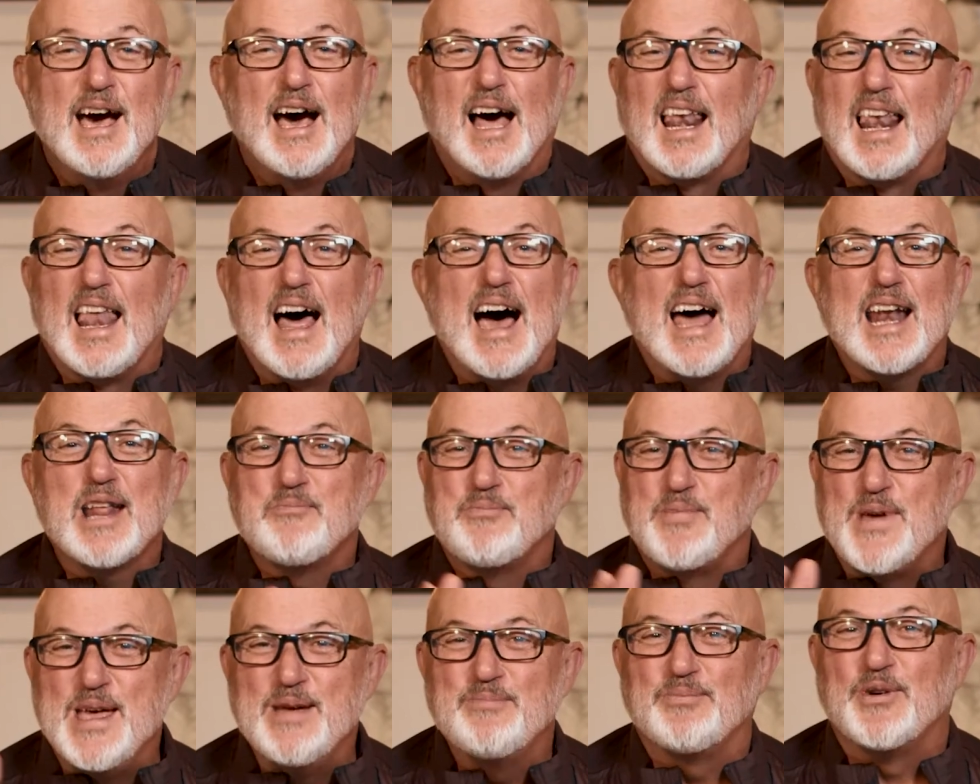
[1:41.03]
A lot of
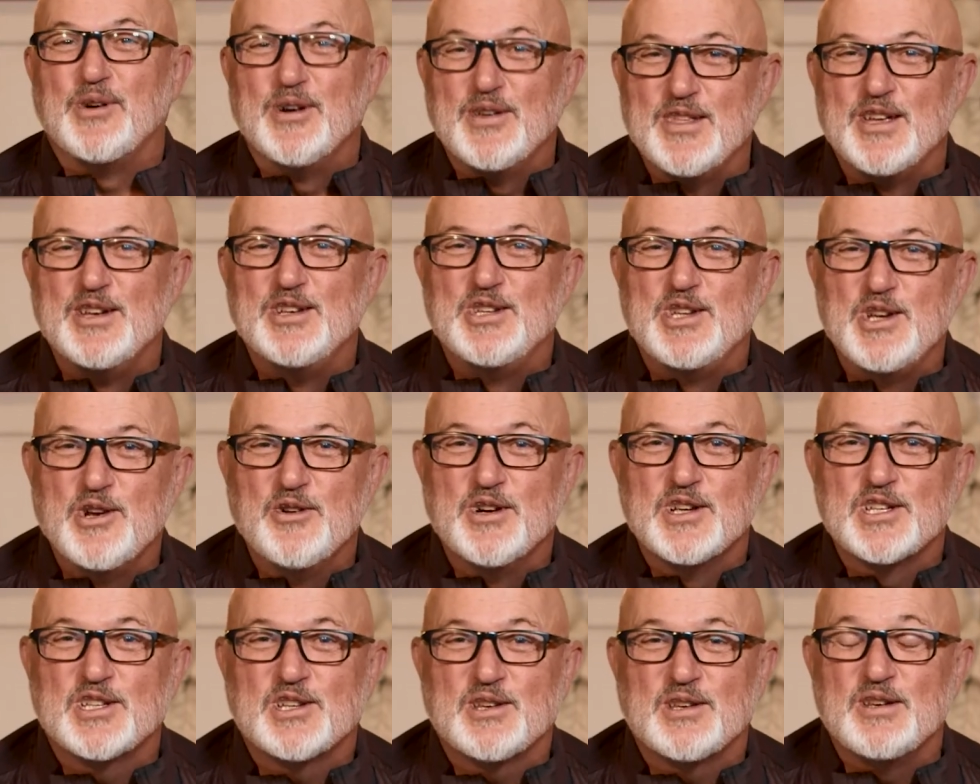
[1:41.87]
people in the
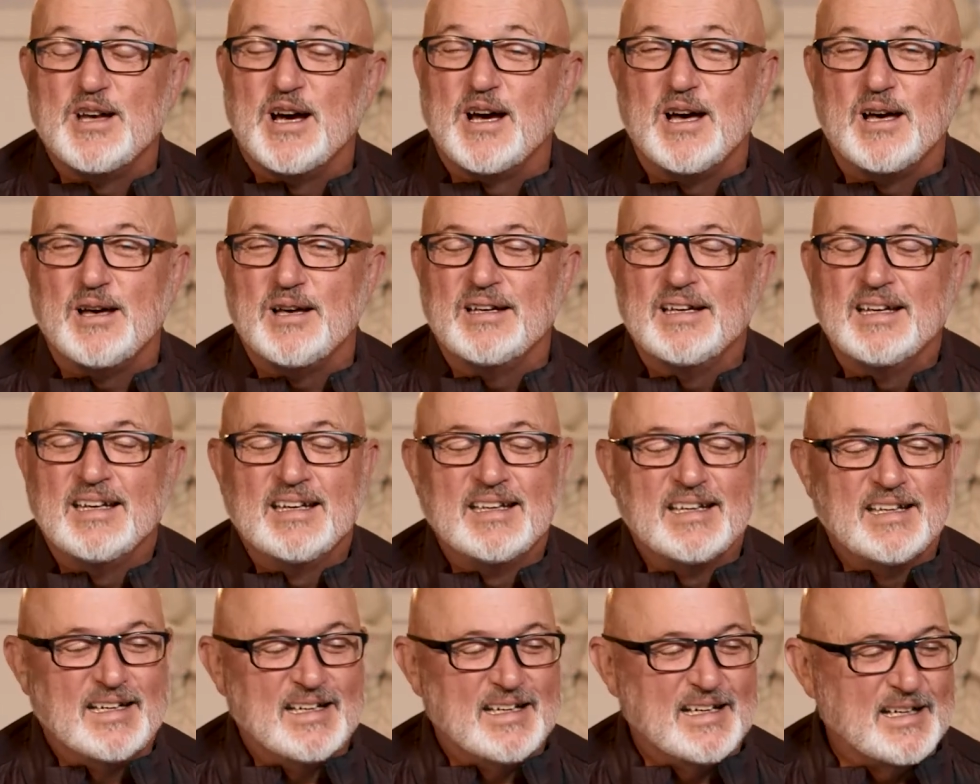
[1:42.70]
Jewish
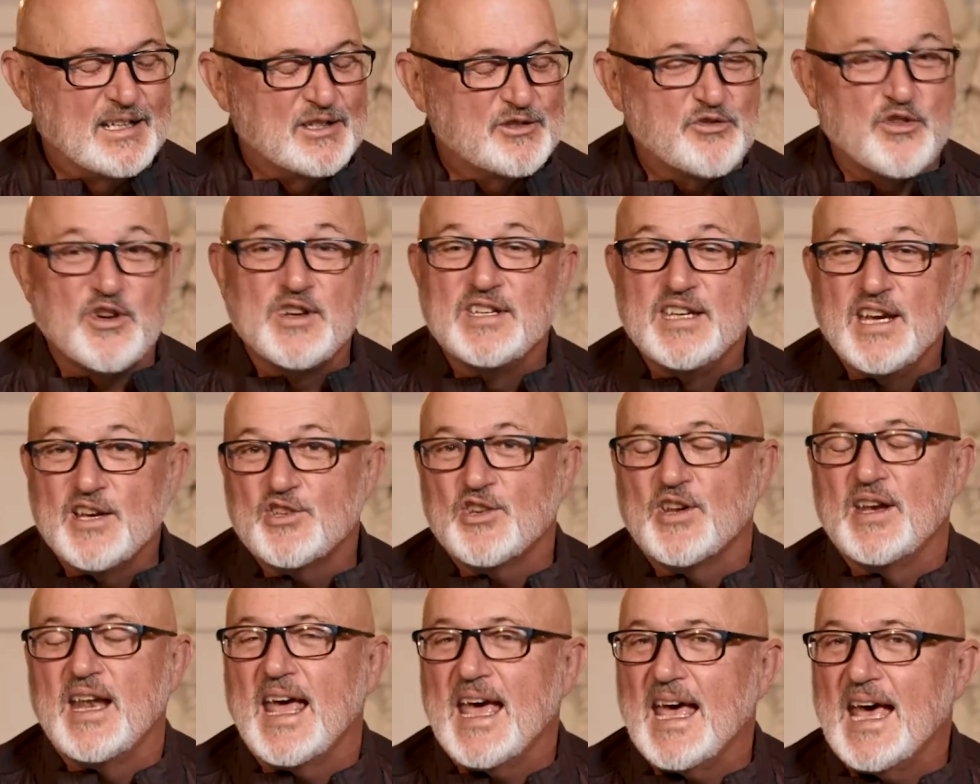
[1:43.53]

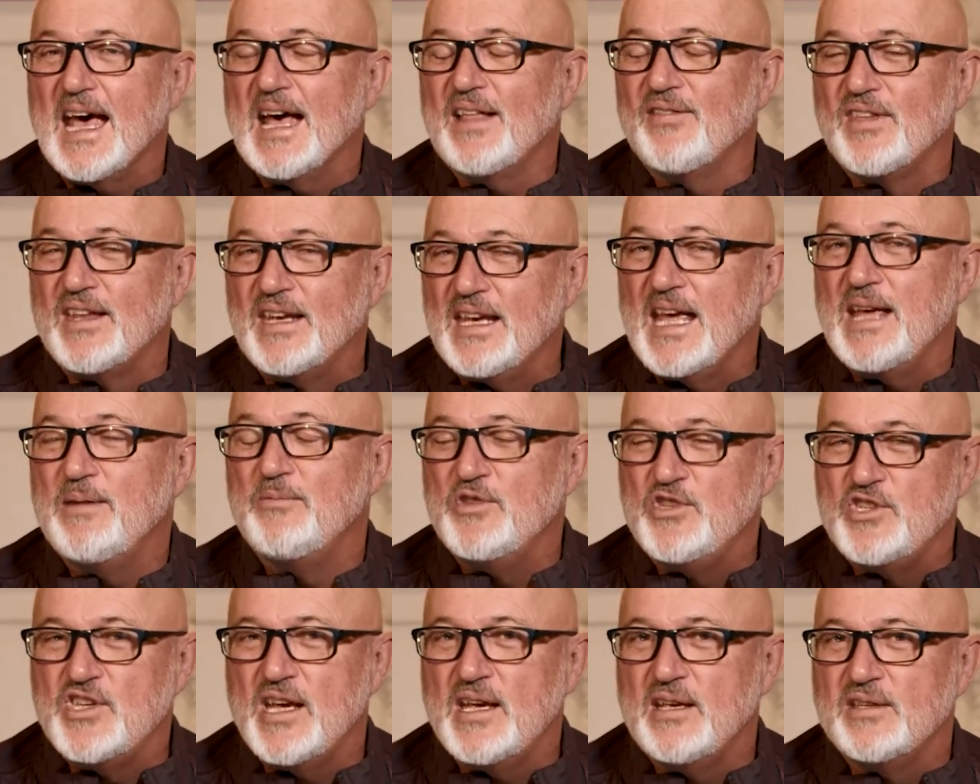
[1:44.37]
tradition had the
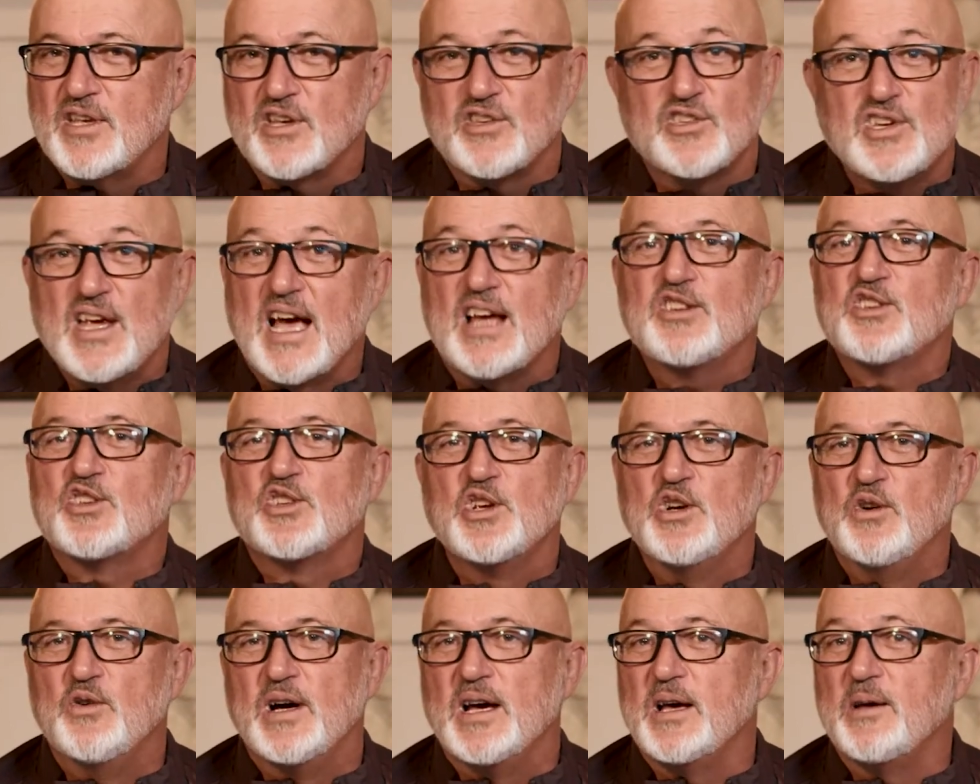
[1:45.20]
name Jesus,
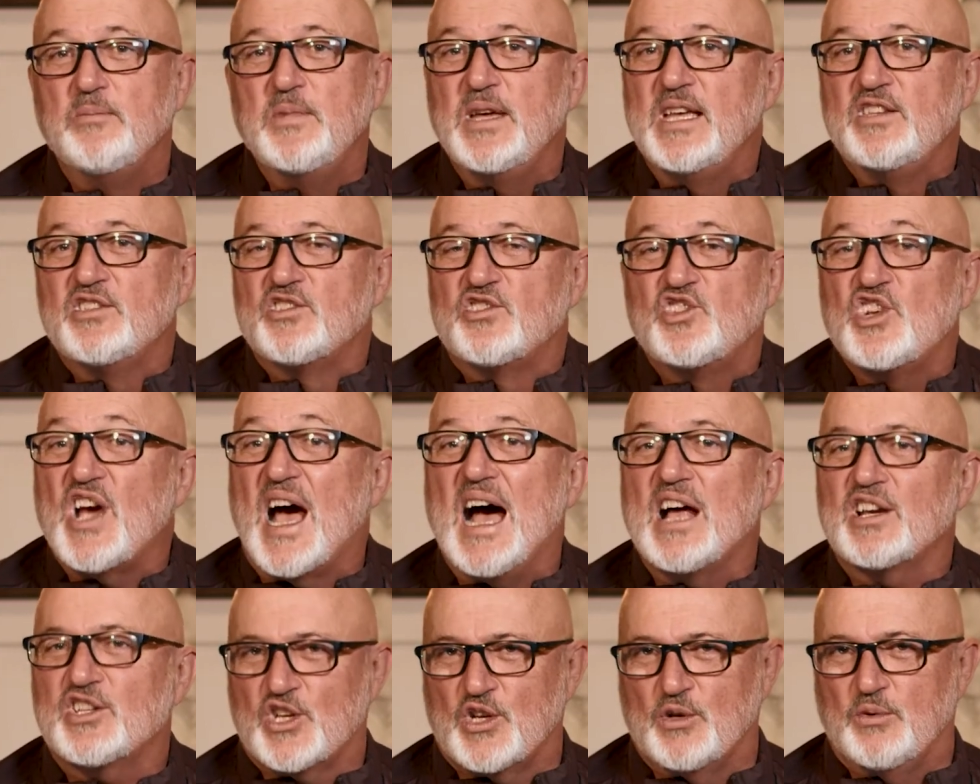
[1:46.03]
Yeshua. It means
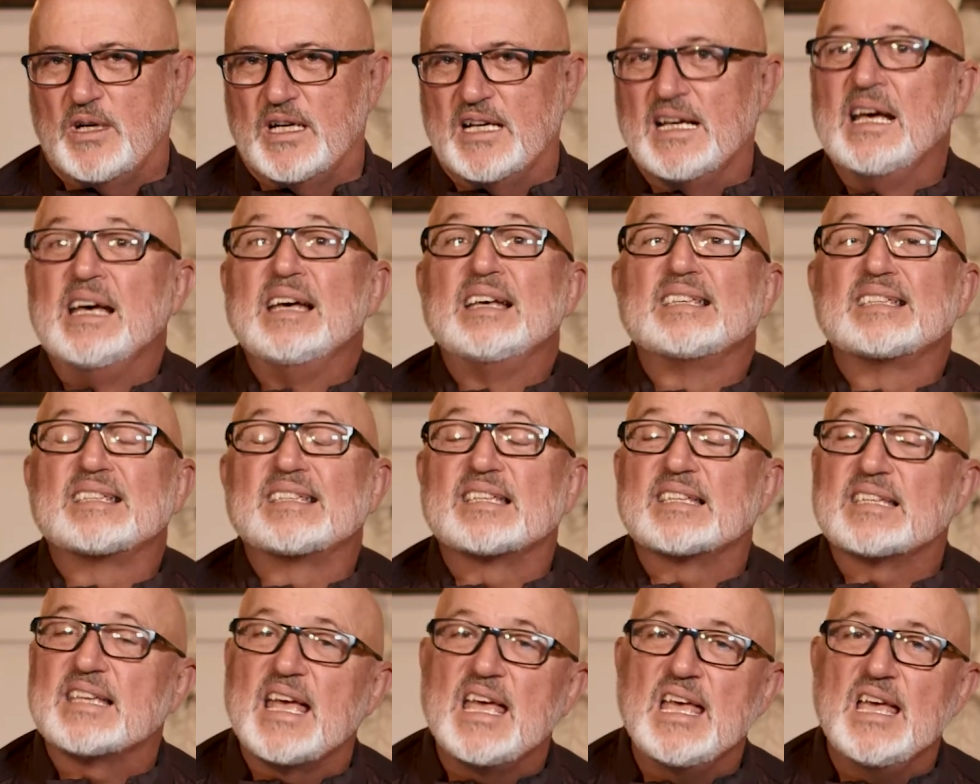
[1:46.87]
Joshua,
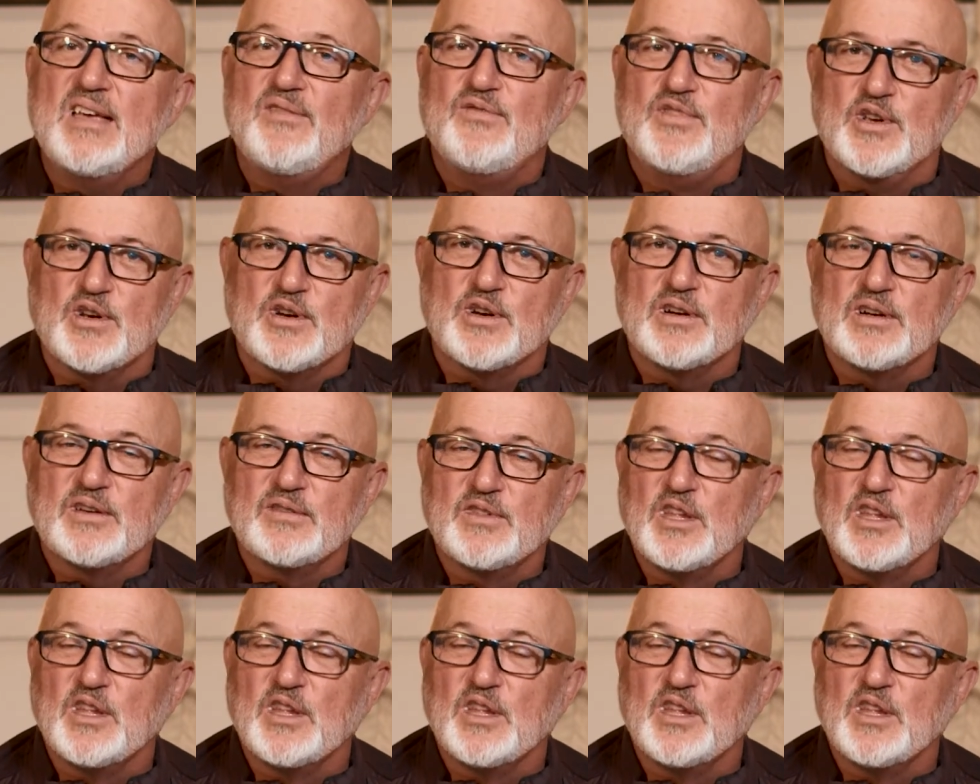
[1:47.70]
Savior.